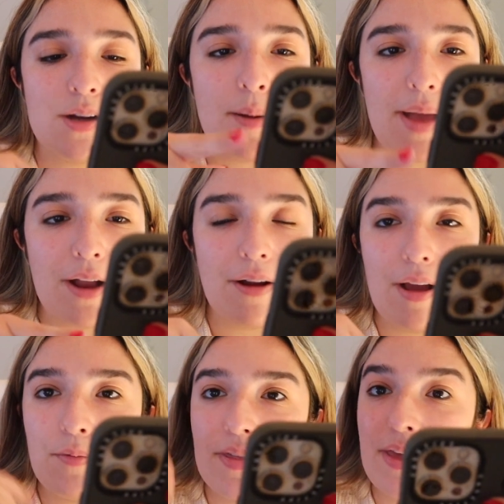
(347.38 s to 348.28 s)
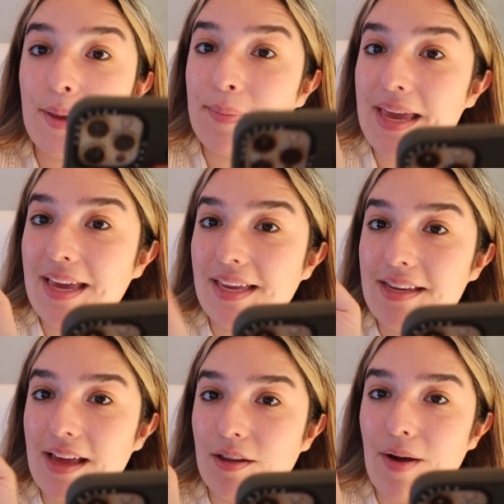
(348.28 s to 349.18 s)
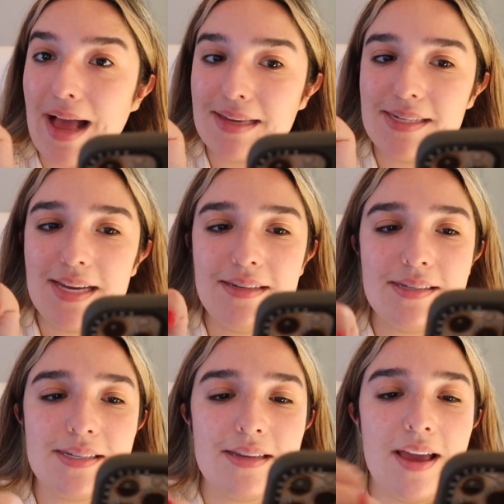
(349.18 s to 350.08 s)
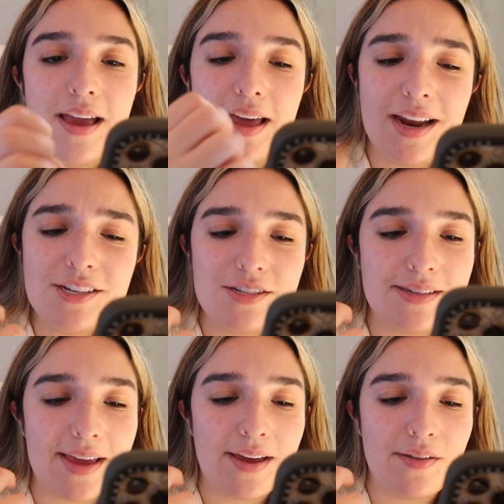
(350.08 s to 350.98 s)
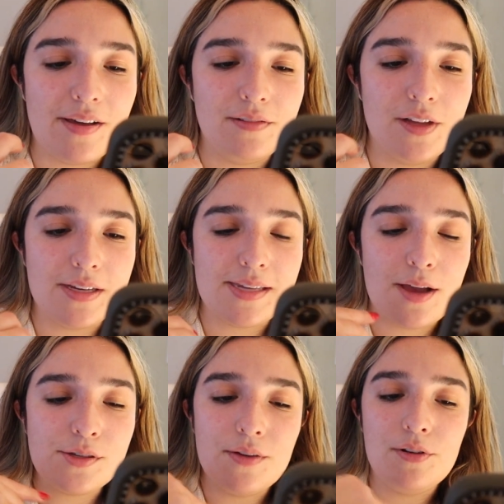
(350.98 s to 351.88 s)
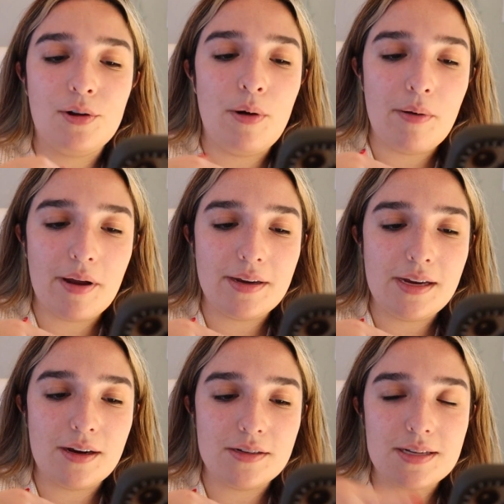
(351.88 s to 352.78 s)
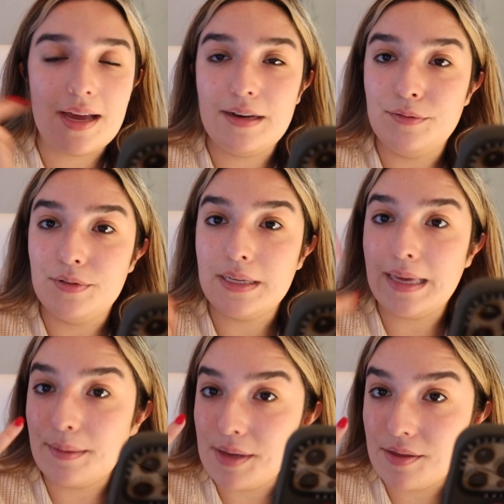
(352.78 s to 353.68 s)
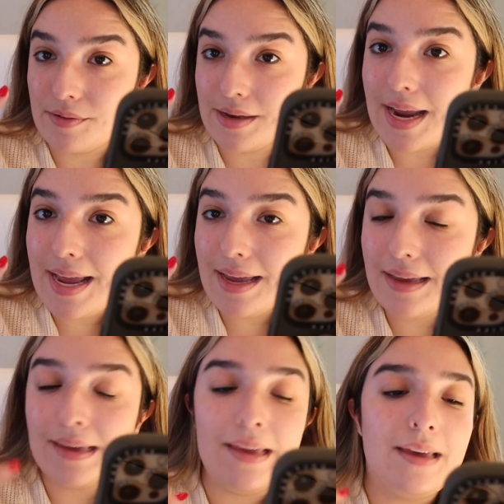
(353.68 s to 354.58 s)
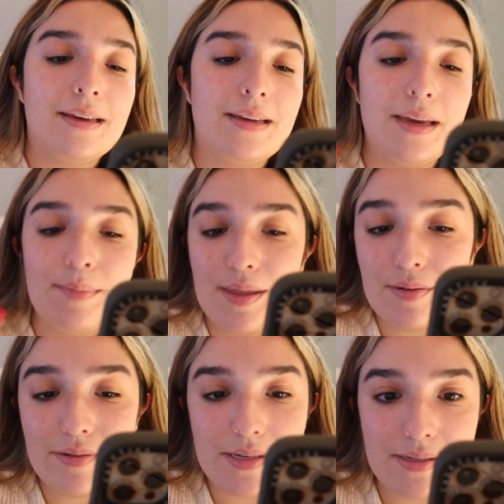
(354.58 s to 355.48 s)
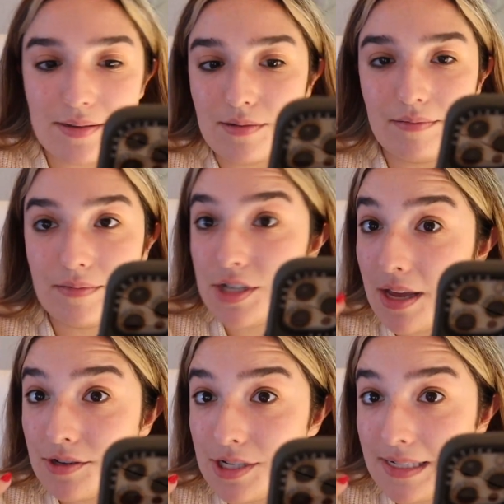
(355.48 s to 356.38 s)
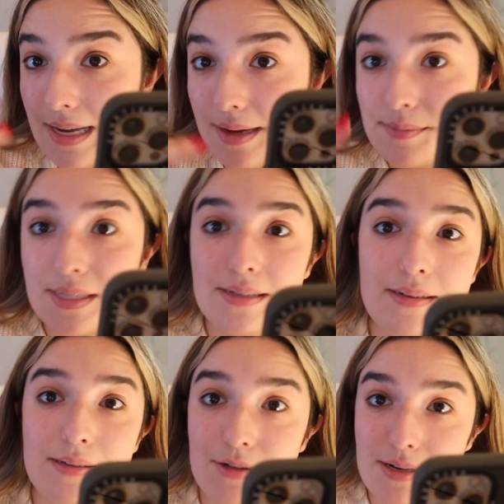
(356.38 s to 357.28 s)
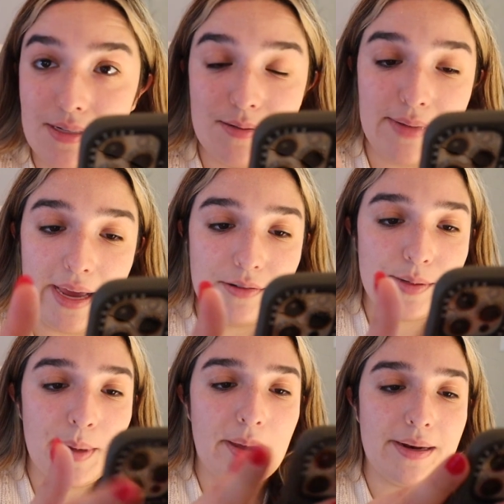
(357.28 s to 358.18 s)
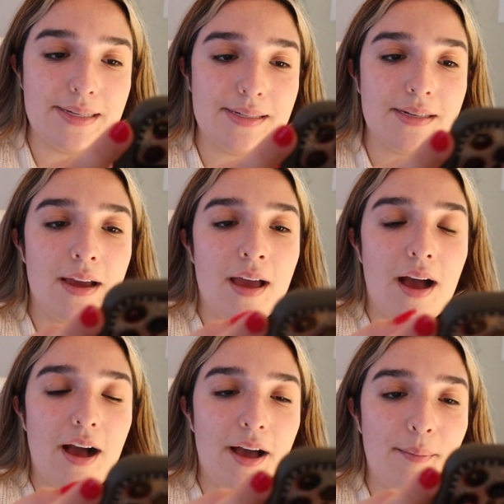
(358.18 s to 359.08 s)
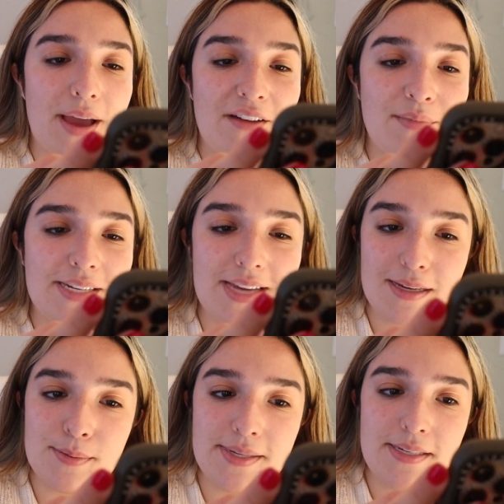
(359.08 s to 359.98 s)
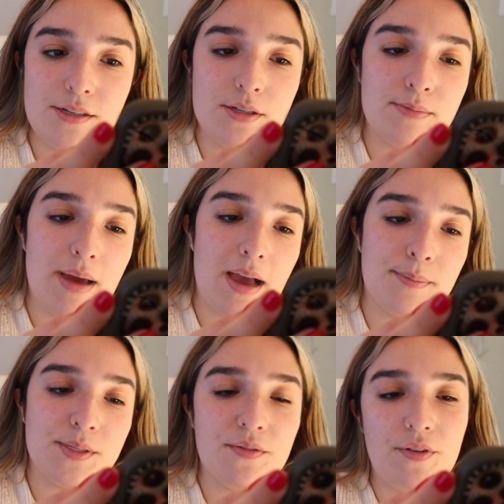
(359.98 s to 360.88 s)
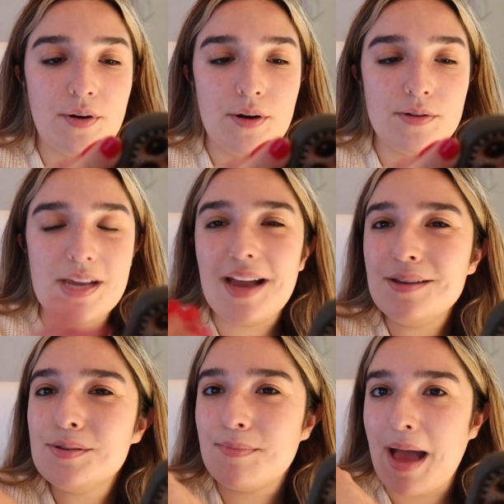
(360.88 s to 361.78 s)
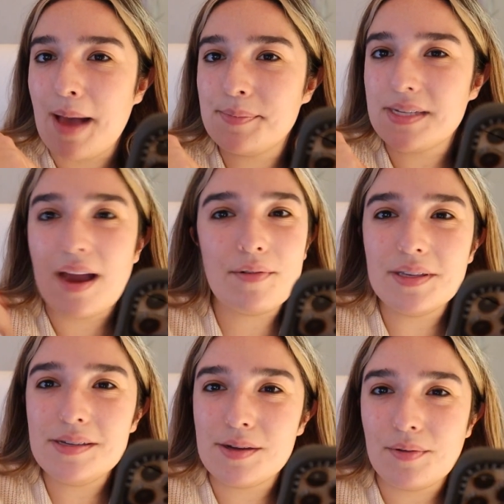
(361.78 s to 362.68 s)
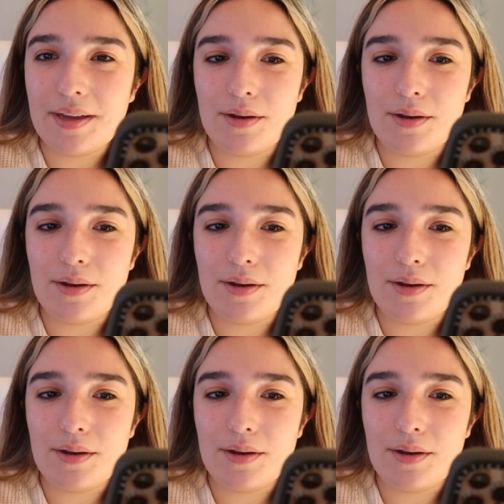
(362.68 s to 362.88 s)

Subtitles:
star background with like pink and yellow accents, and I just like how that looks. I also have a quote on here to kind of get me through the day, get me through these challenging times because it's stressing me out, to be honest. I have my text messages, maps, photos. I use maps. I really don't like